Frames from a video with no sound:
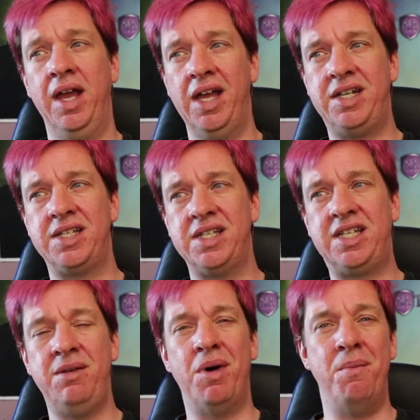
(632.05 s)
It doesn't
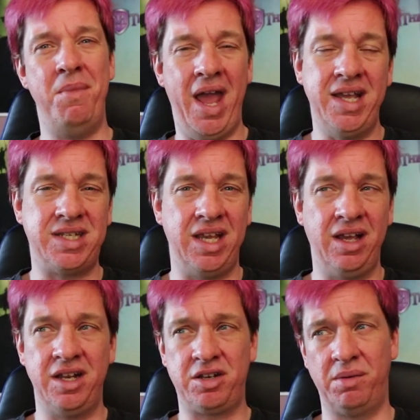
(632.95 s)
seem
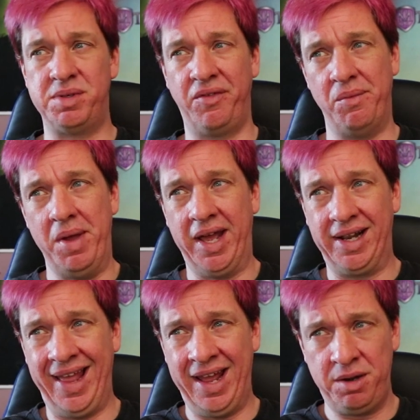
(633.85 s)
amazing in terms of a
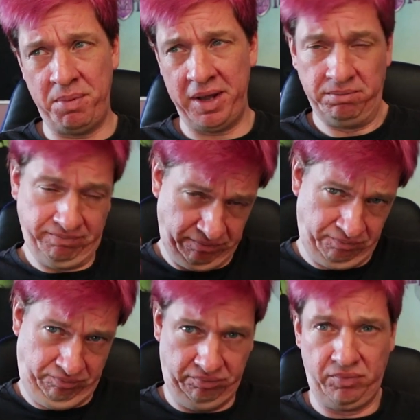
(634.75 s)
manned land, but
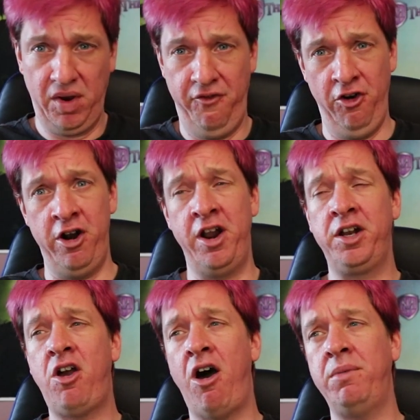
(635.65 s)
for an
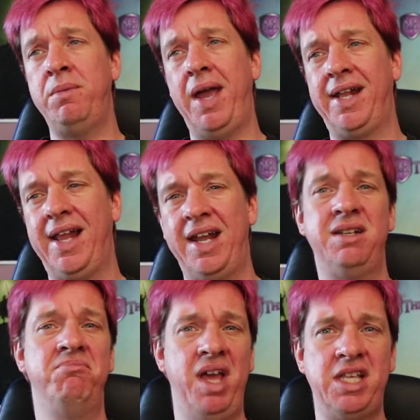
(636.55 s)
uncommon manned
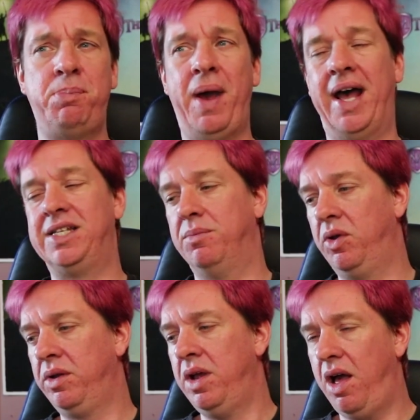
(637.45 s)
land, it's
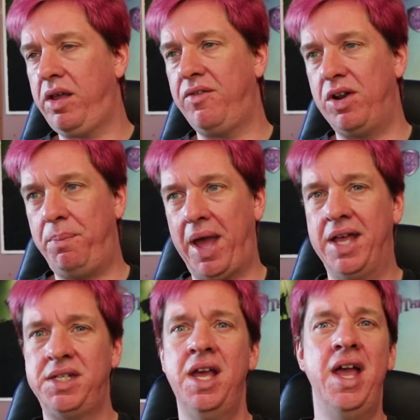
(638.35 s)
passable. I'll give it a
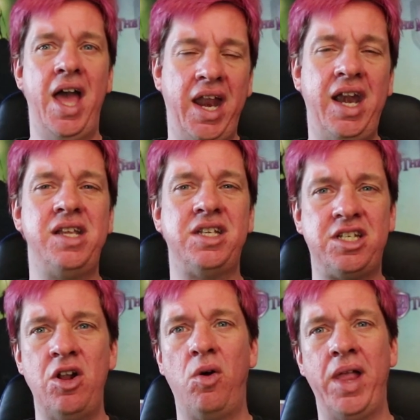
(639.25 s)
pass. And it is a
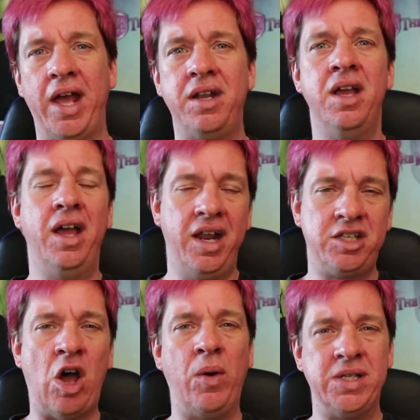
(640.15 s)
snowland, and
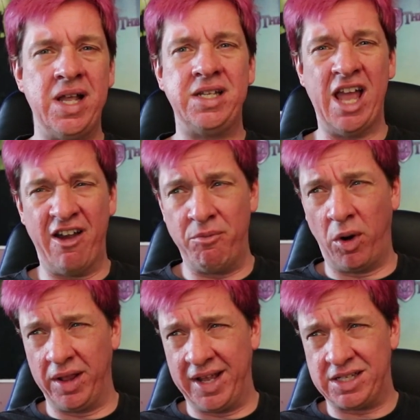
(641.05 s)
it's always nice to have
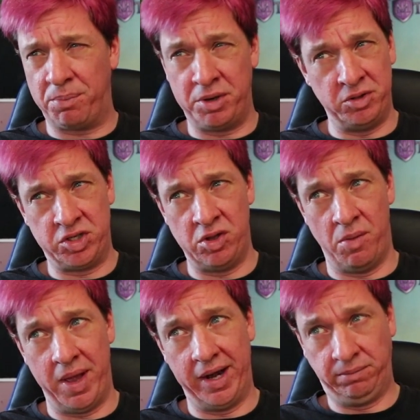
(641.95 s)
more lands that produce
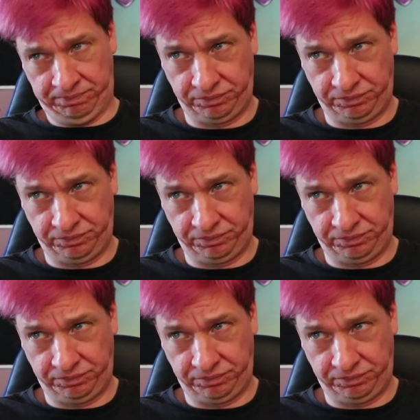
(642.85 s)
snow mana.